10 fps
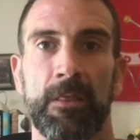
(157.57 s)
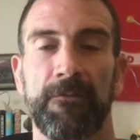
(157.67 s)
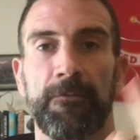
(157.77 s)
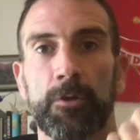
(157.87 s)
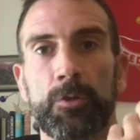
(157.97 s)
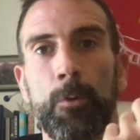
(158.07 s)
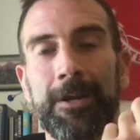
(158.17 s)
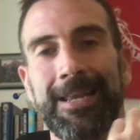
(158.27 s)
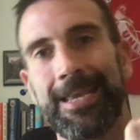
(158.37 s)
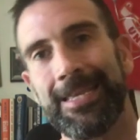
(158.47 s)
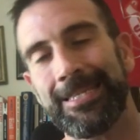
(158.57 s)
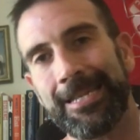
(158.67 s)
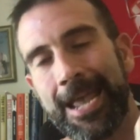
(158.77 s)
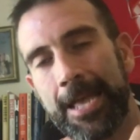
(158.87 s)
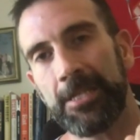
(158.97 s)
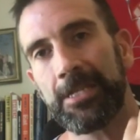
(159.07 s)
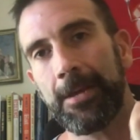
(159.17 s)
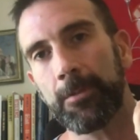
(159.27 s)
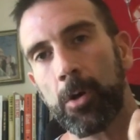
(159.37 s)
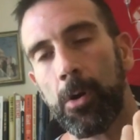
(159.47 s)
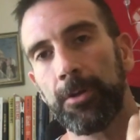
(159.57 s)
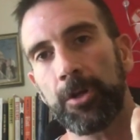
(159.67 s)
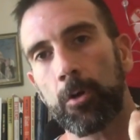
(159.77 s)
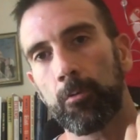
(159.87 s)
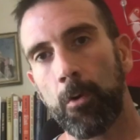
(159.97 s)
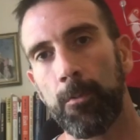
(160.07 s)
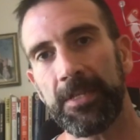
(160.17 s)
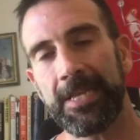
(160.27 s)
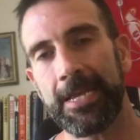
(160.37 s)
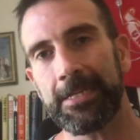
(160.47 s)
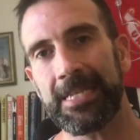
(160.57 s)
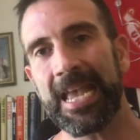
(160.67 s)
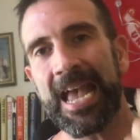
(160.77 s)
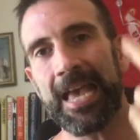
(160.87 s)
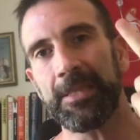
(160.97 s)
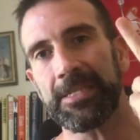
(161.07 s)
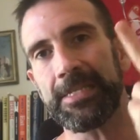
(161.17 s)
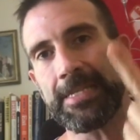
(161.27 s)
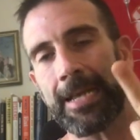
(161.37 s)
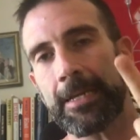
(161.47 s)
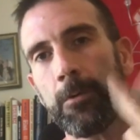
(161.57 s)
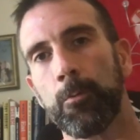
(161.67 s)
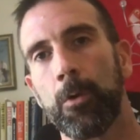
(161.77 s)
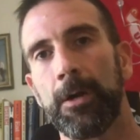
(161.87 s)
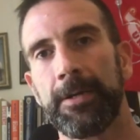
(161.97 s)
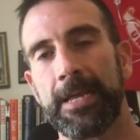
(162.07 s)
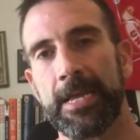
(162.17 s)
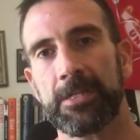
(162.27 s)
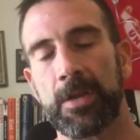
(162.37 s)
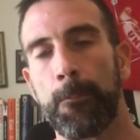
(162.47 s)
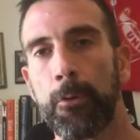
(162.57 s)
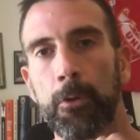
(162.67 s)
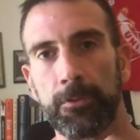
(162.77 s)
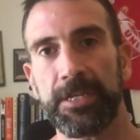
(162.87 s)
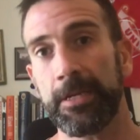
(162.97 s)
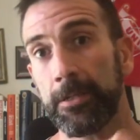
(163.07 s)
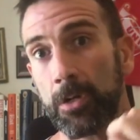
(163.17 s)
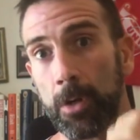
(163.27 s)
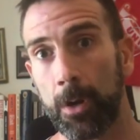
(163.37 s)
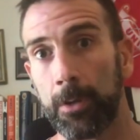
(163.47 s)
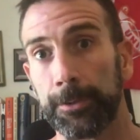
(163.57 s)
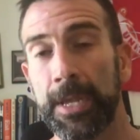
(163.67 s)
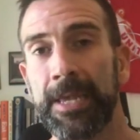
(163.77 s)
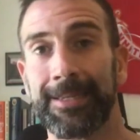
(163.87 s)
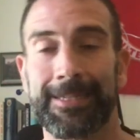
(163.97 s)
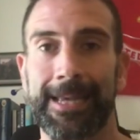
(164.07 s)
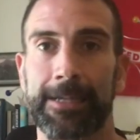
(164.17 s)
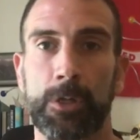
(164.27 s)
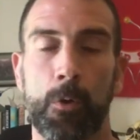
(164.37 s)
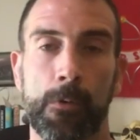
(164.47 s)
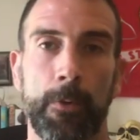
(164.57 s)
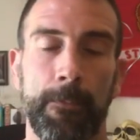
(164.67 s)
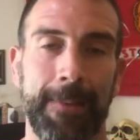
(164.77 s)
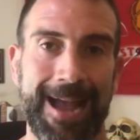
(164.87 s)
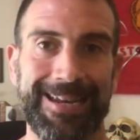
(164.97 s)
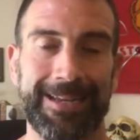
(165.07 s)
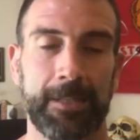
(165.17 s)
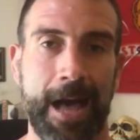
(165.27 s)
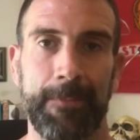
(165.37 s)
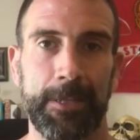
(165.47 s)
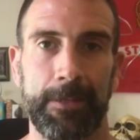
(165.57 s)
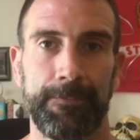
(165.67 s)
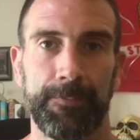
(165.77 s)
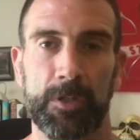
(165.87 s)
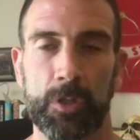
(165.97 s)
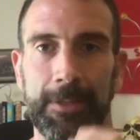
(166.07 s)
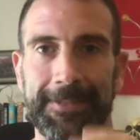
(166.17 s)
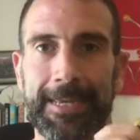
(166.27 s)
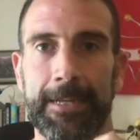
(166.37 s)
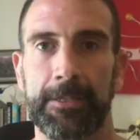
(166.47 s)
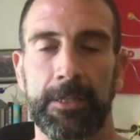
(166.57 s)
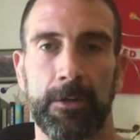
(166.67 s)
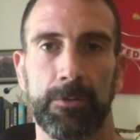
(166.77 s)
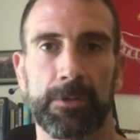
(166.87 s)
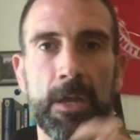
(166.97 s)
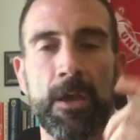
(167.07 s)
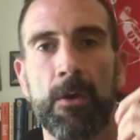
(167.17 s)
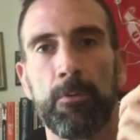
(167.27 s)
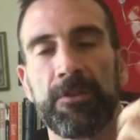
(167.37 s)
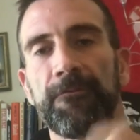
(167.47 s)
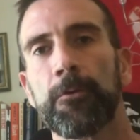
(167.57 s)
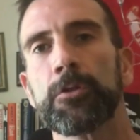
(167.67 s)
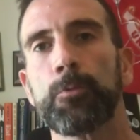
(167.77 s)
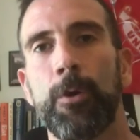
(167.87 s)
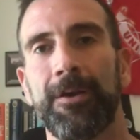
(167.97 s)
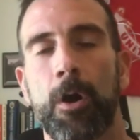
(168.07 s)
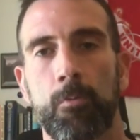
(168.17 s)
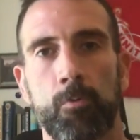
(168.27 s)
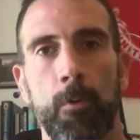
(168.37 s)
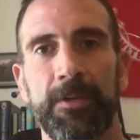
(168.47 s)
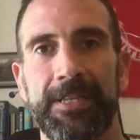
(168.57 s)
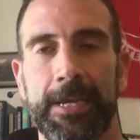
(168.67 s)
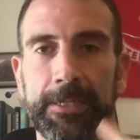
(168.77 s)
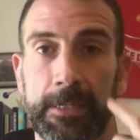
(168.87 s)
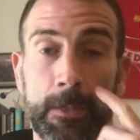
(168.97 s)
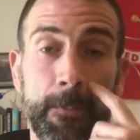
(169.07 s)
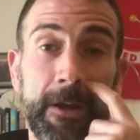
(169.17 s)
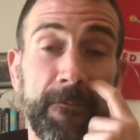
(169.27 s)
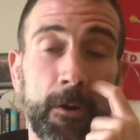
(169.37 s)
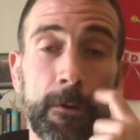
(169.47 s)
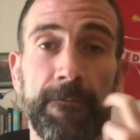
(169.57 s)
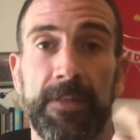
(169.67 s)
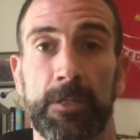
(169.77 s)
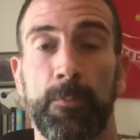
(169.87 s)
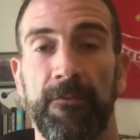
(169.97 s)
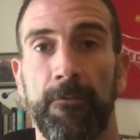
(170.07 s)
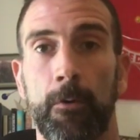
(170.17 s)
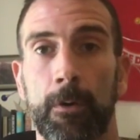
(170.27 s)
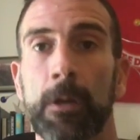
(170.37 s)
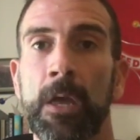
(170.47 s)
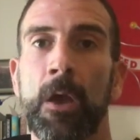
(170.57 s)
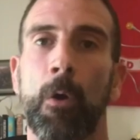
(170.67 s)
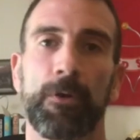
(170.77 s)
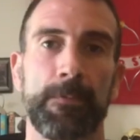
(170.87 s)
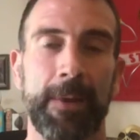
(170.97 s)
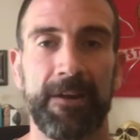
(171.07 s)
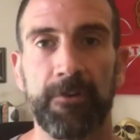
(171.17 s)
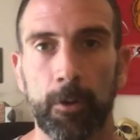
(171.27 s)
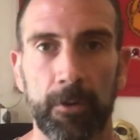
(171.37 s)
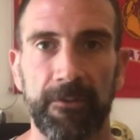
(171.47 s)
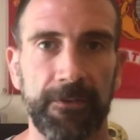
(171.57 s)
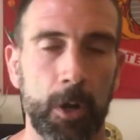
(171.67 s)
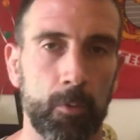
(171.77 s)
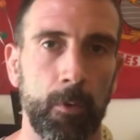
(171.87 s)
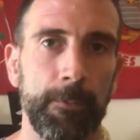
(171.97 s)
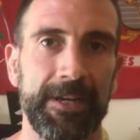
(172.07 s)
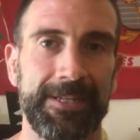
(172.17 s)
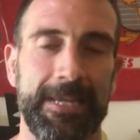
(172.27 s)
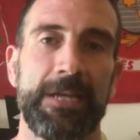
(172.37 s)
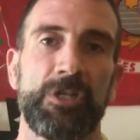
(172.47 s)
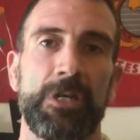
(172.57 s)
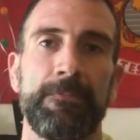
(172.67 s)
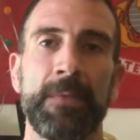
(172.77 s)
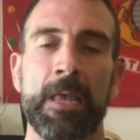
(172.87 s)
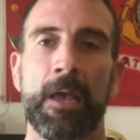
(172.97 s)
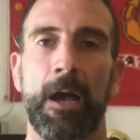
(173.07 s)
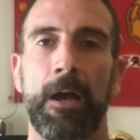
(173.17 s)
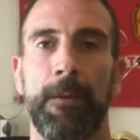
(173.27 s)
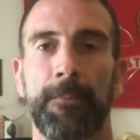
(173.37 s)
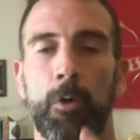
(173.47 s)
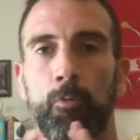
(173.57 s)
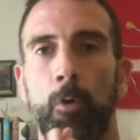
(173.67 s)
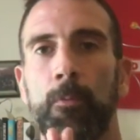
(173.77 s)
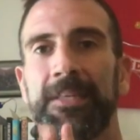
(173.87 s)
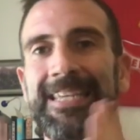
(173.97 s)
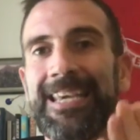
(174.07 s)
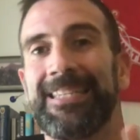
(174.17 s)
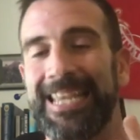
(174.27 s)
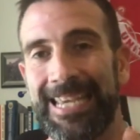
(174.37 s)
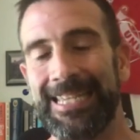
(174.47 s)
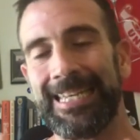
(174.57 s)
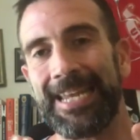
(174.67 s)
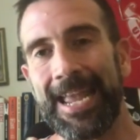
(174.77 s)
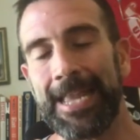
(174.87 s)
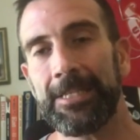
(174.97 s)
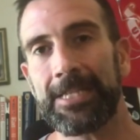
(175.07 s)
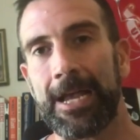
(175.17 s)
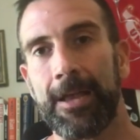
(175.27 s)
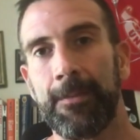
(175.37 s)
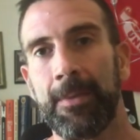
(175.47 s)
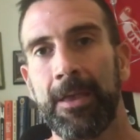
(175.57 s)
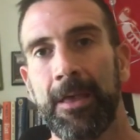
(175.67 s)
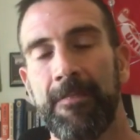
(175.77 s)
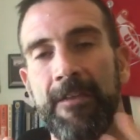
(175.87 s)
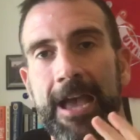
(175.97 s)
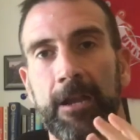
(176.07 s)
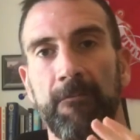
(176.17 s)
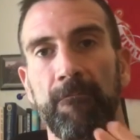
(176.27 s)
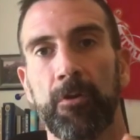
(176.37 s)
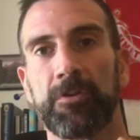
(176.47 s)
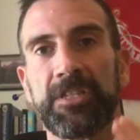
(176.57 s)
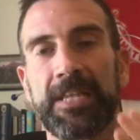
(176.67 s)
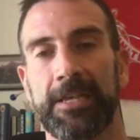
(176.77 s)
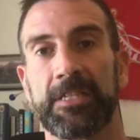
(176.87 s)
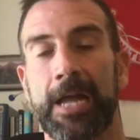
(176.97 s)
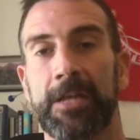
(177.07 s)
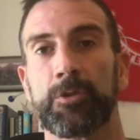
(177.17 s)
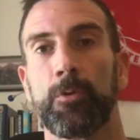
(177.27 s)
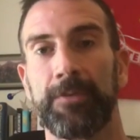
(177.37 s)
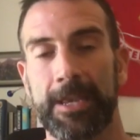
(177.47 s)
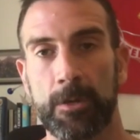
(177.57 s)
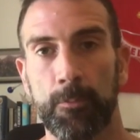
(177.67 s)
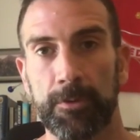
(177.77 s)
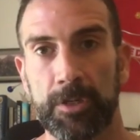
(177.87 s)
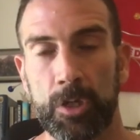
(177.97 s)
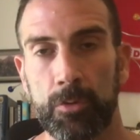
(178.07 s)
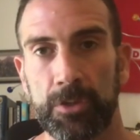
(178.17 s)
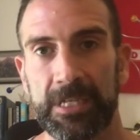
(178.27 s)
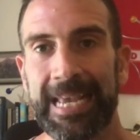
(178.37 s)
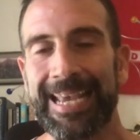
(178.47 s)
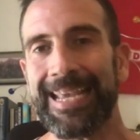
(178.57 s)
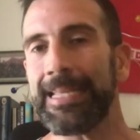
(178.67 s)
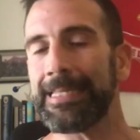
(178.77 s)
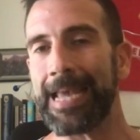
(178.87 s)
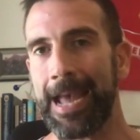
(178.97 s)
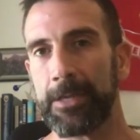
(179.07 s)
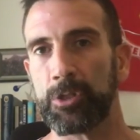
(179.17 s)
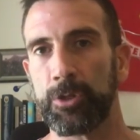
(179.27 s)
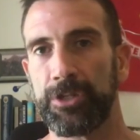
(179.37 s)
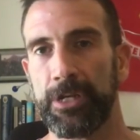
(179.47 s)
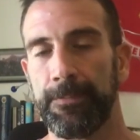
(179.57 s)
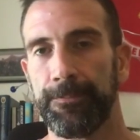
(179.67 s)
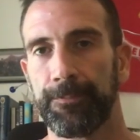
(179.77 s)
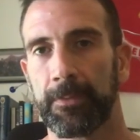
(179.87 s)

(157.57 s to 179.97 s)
The first one is an enzyme called aromatase, and the second one is a protein called sex hormone binding globulin. So let's get into those. With the first one, aromatase, and you might have heard of this before, or you might have heard of aromatization. Aromatase is an enzyme that converts testosterone that you produce into estrogen.